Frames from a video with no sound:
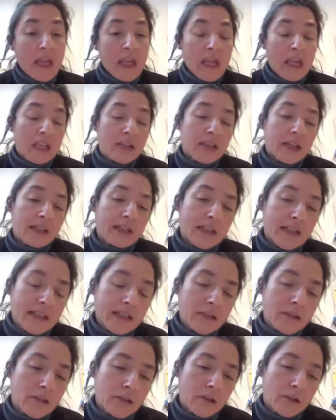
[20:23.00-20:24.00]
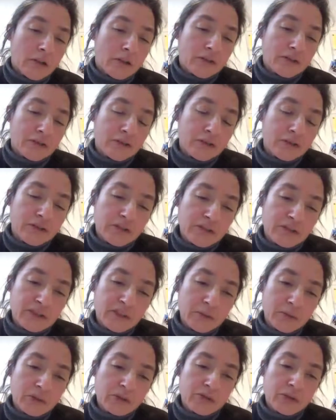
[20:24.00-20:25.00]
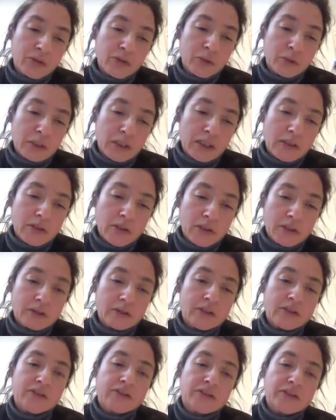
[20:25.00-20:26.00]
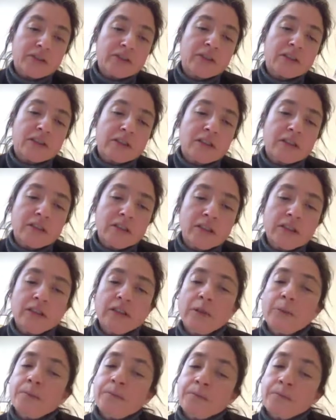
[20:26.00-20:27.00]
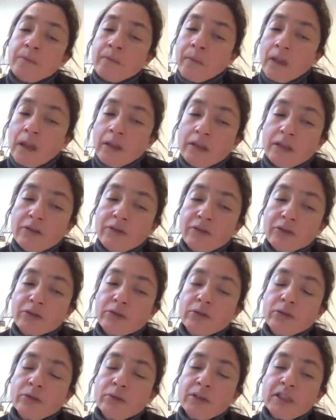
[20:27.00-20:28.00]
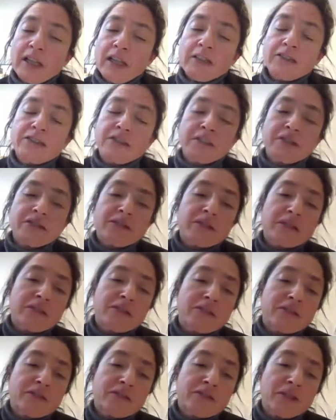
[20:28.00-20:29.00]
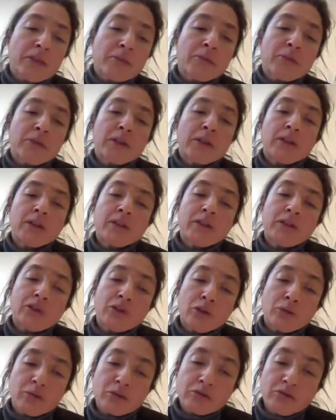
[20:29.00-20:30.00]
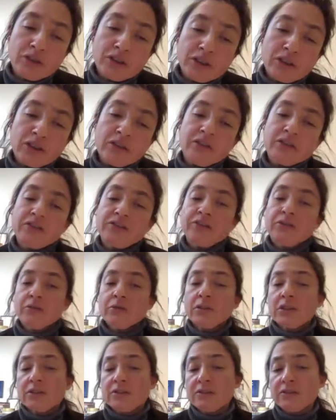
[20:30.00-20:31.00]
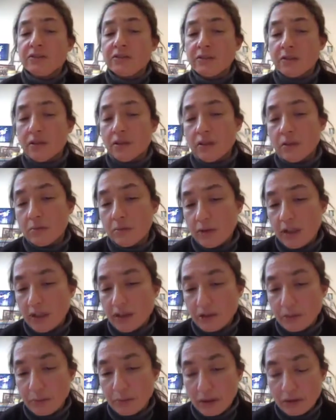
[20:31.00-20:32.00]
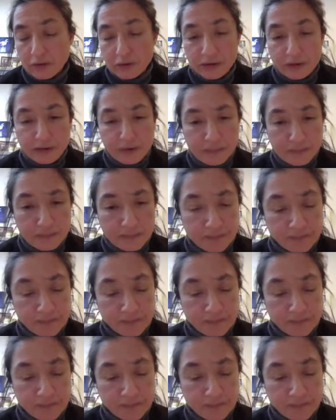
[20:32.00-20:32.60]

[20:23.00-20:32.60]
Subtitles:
And again, also in this image, you can notice that indeed the photoluminescence has some inhomogeneities, so it is bright patches.